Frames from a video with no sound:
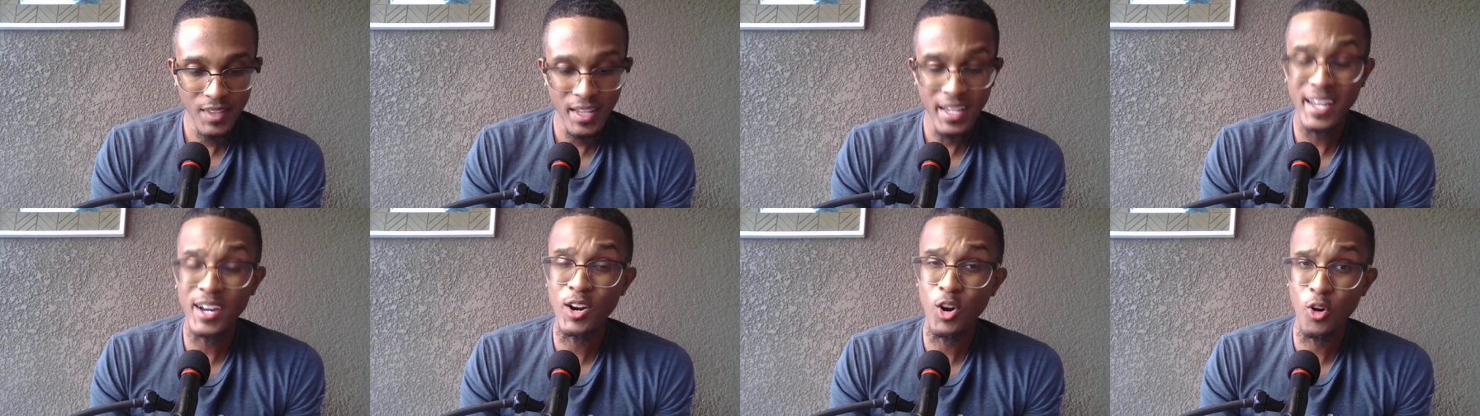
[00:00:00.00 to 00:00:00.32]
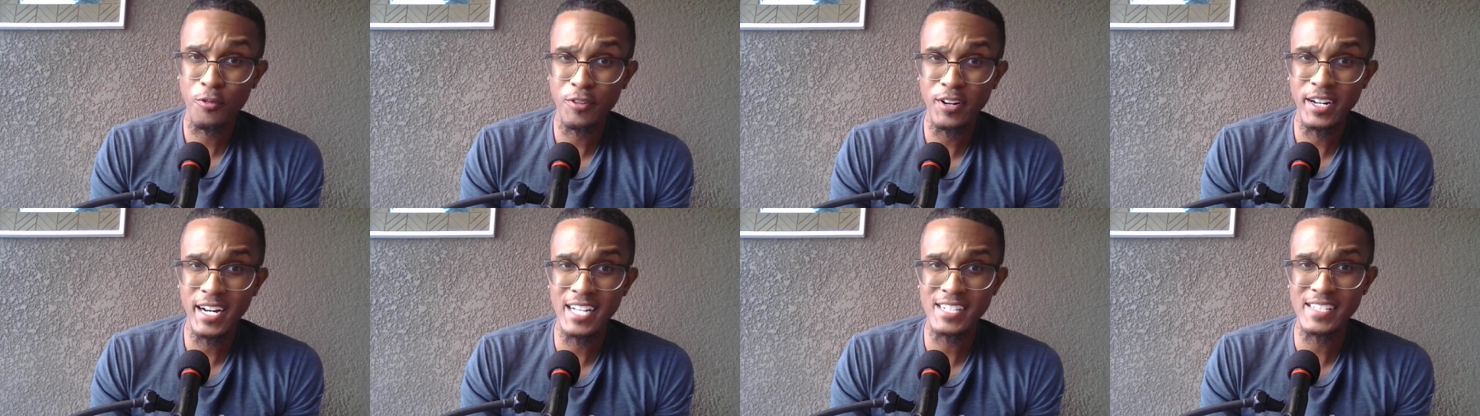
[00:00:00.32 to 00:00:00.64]
And
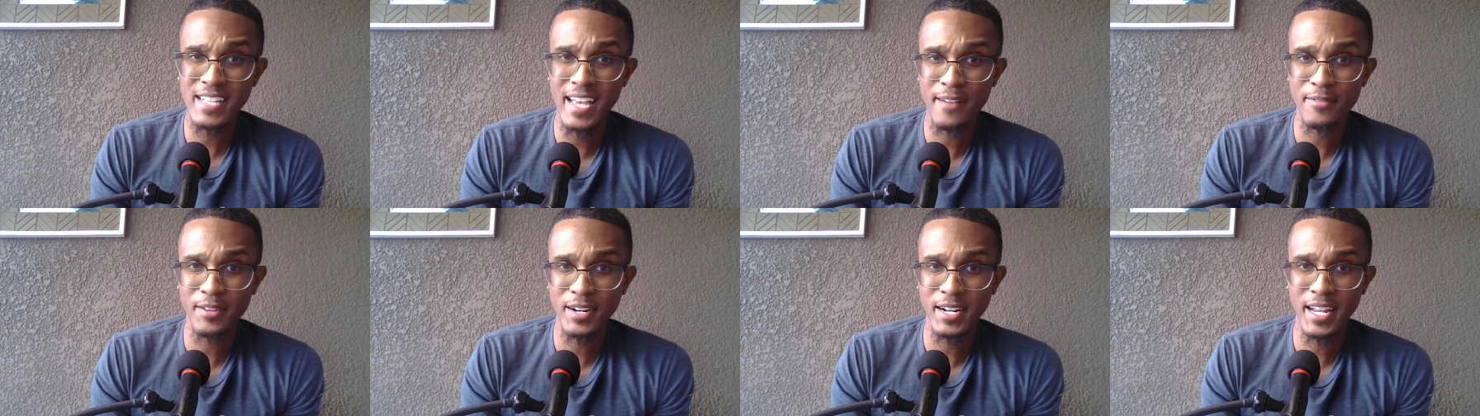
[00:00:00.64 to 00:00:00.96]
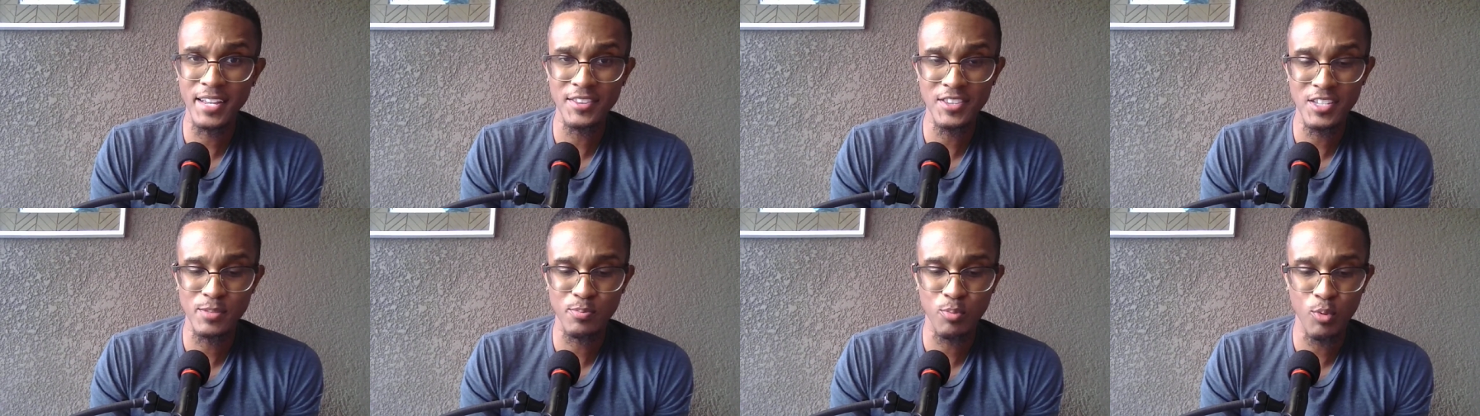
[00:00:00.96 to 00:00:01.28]
hopefully that's evident
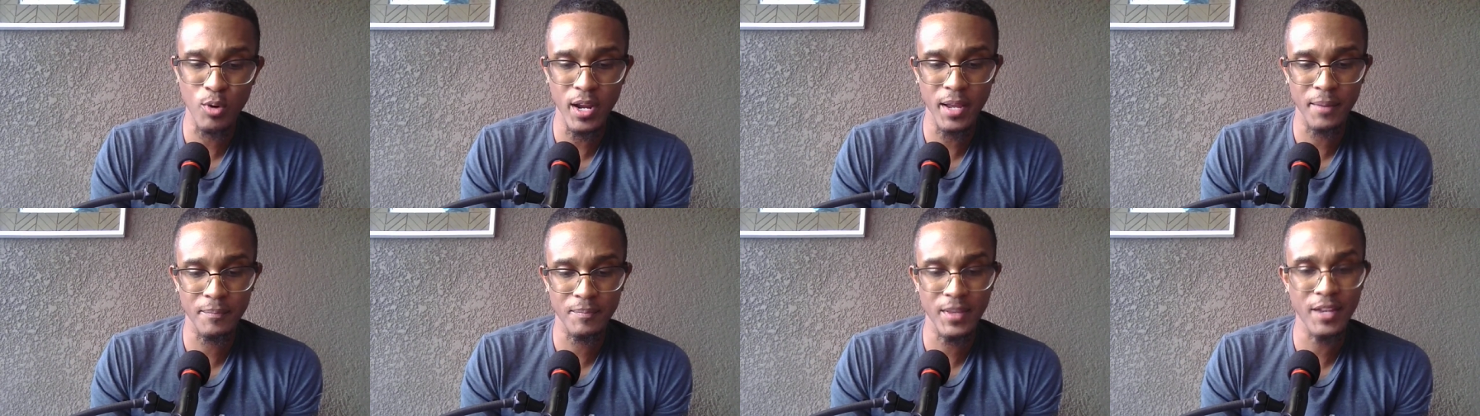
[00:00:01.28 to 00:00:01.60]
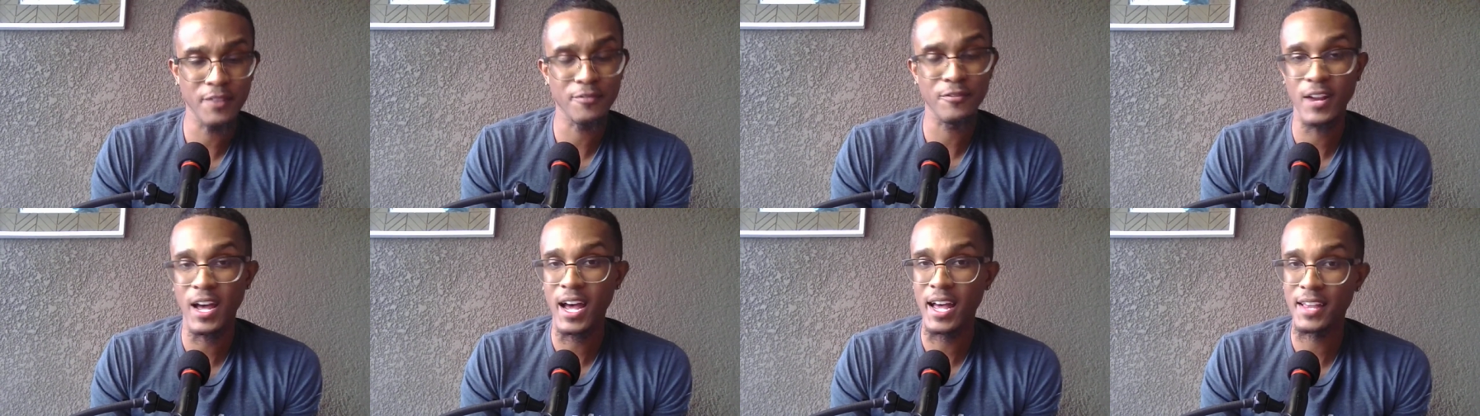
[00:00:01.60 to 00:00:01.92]
at this point.
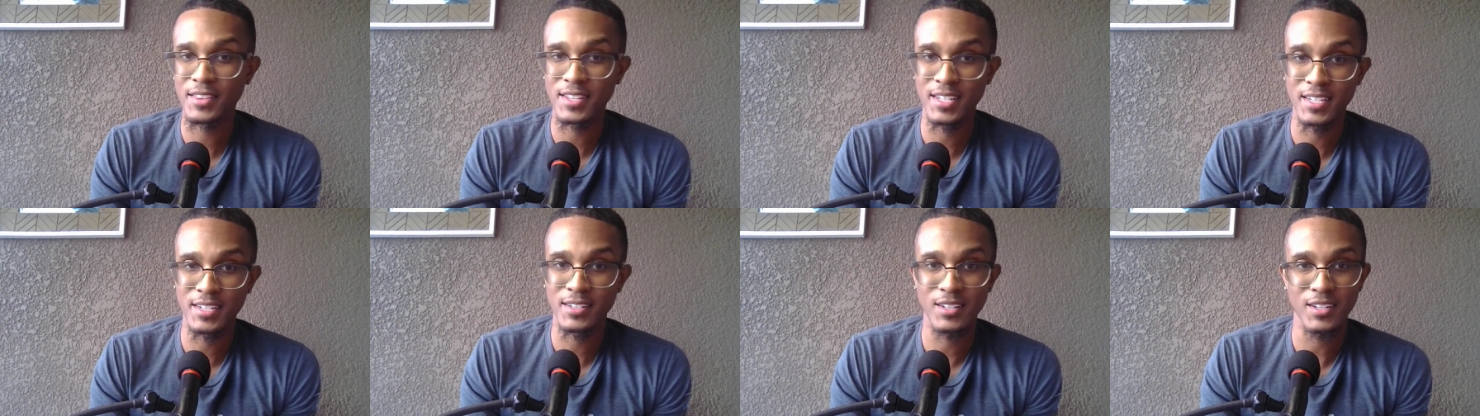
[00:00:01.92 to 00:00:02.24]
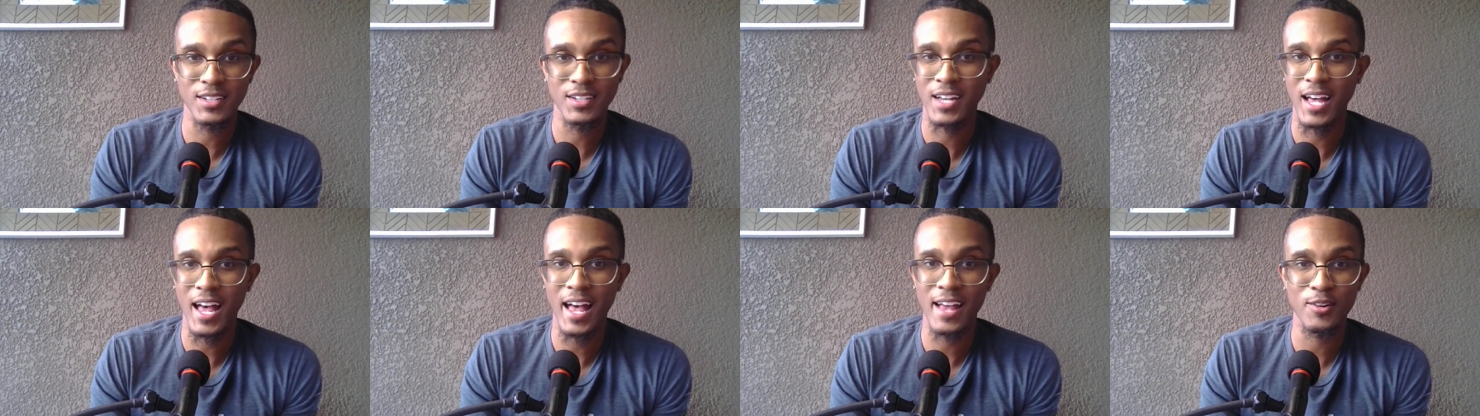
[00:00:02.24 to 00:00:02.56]
If not, then
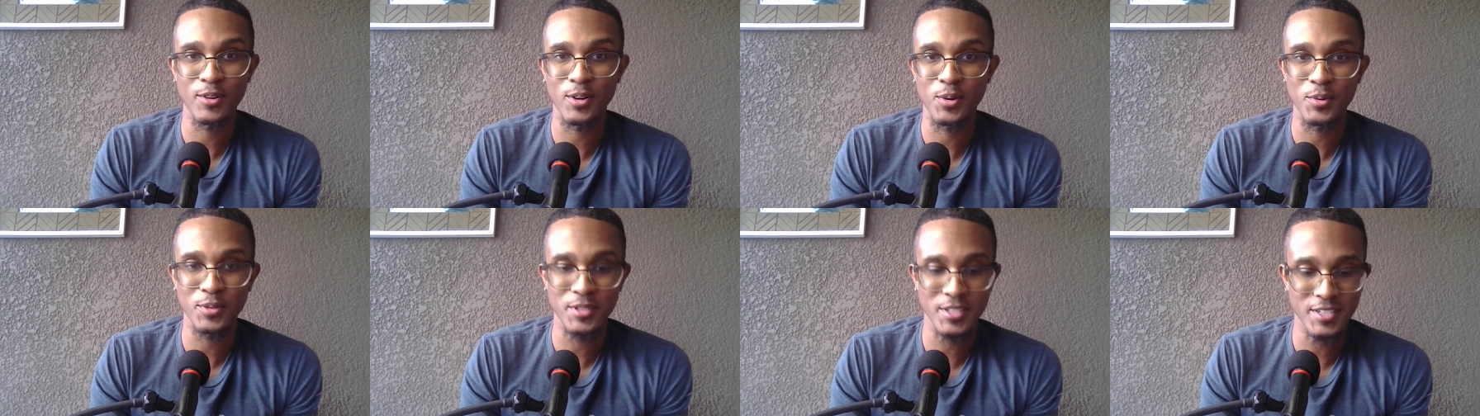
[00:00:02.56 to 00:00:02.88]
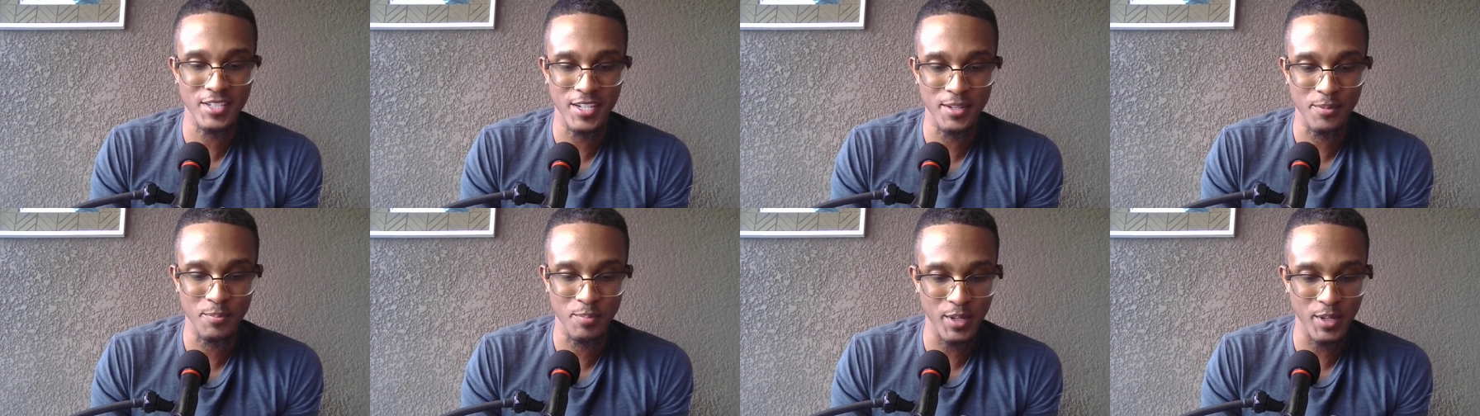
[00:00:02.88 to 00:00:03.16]
uh, I don't know what to tell you.